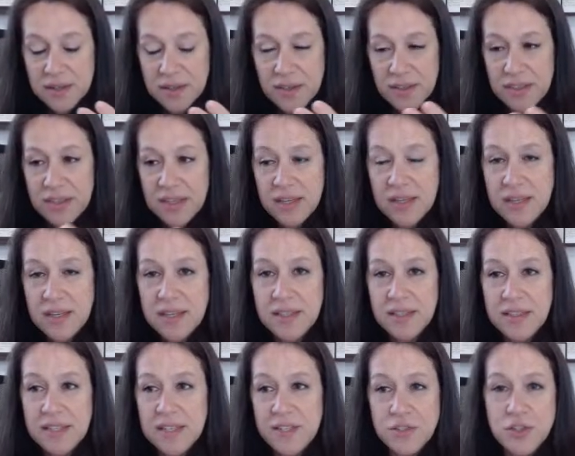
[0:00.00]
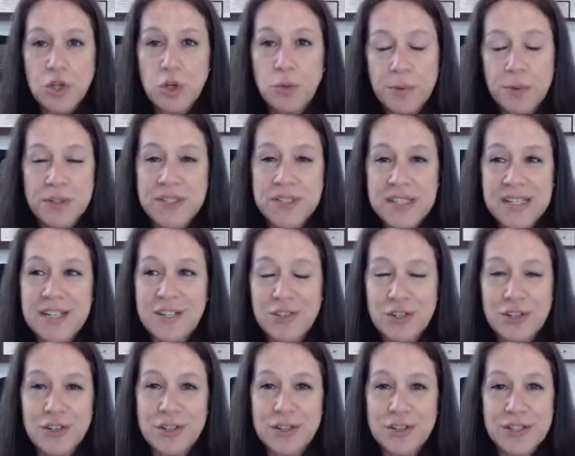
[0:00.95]
these two
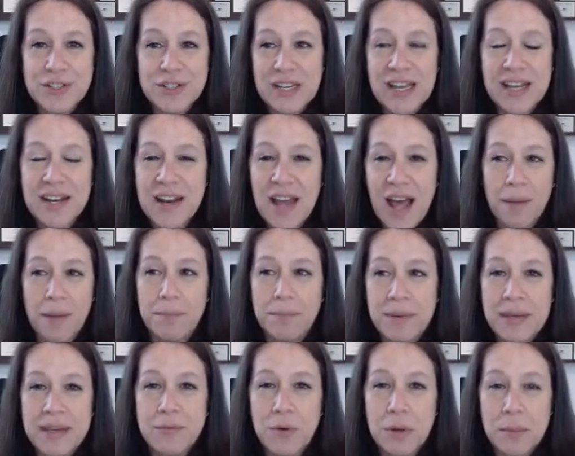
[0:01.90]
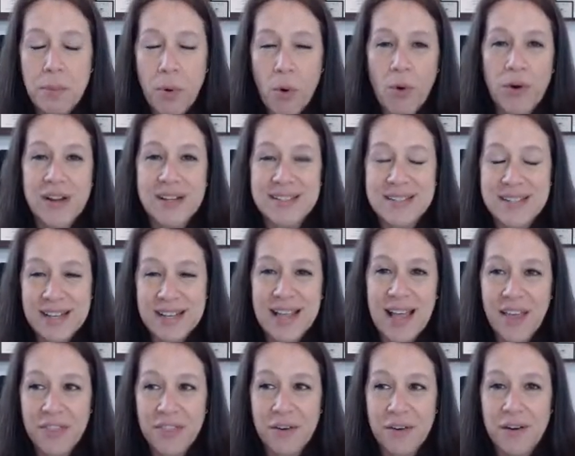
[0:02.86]
procedures cannot be reported
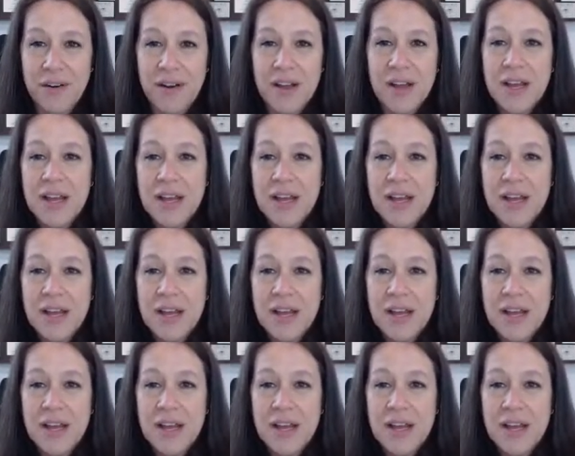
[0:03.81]
together,